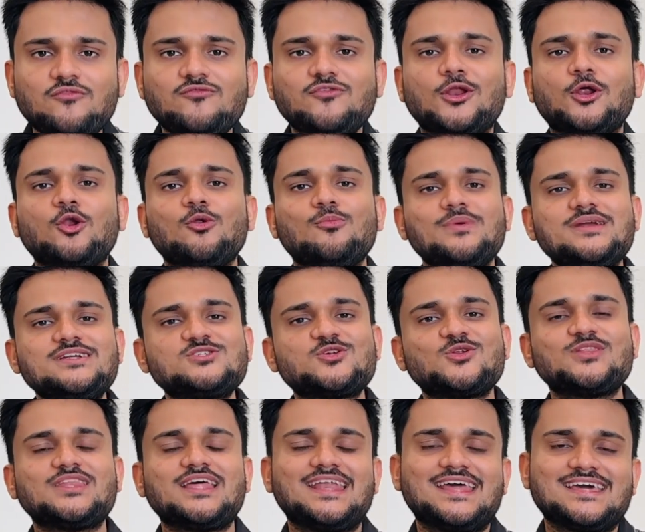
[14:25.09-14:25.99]
We are going to meet
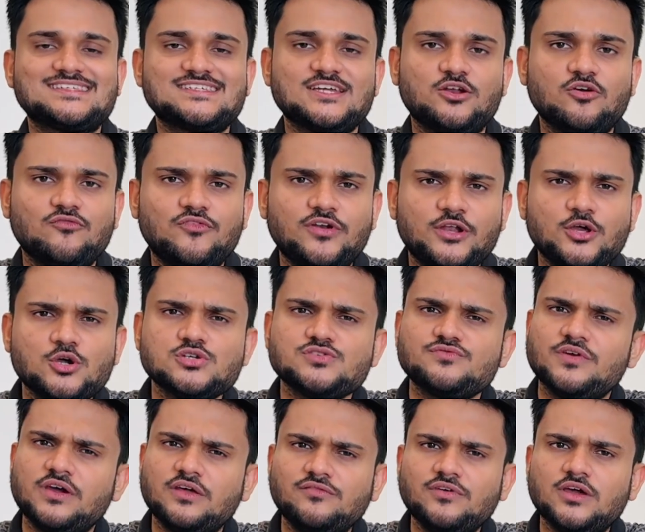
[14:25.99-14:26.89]
soon in the next set of videos
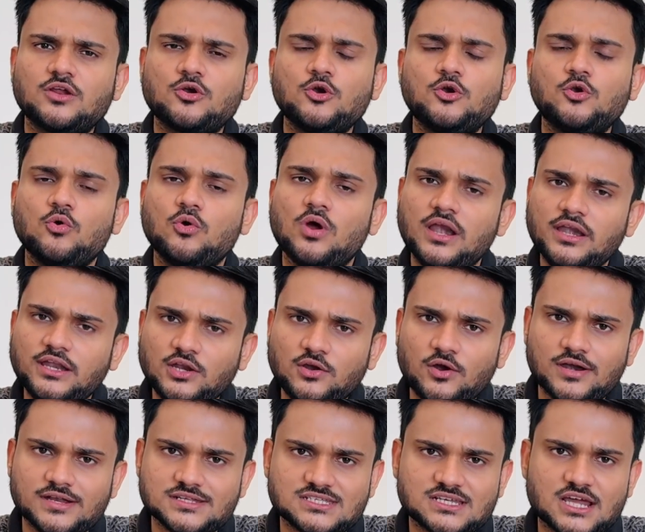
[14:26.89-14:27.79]
where we are going to continue
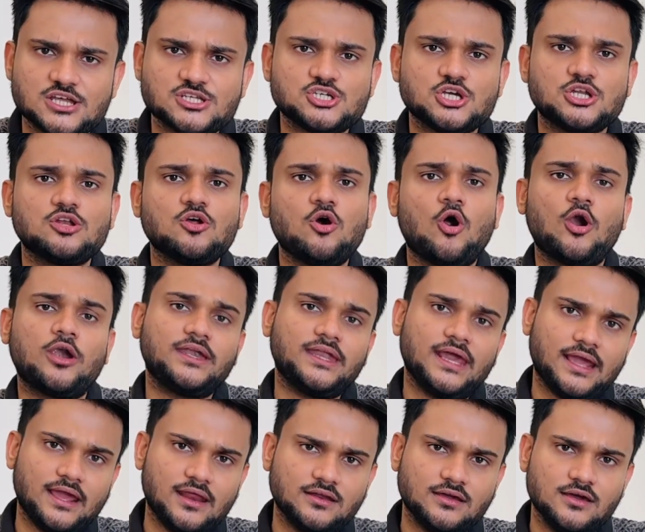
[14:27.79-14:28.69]
our discussion on
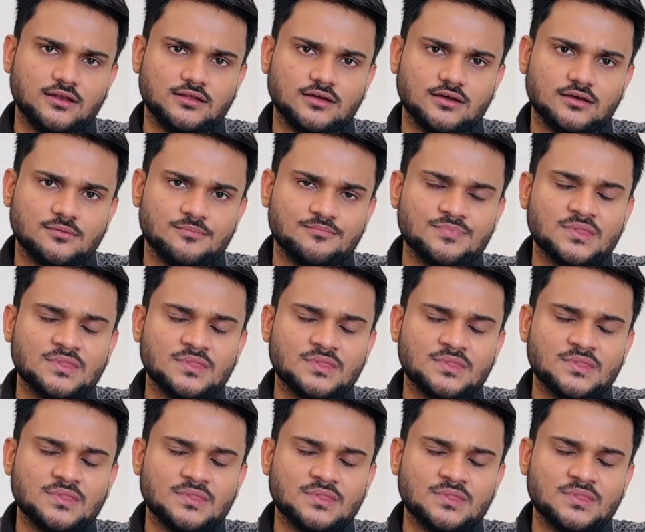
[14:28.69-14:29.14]
tech and career.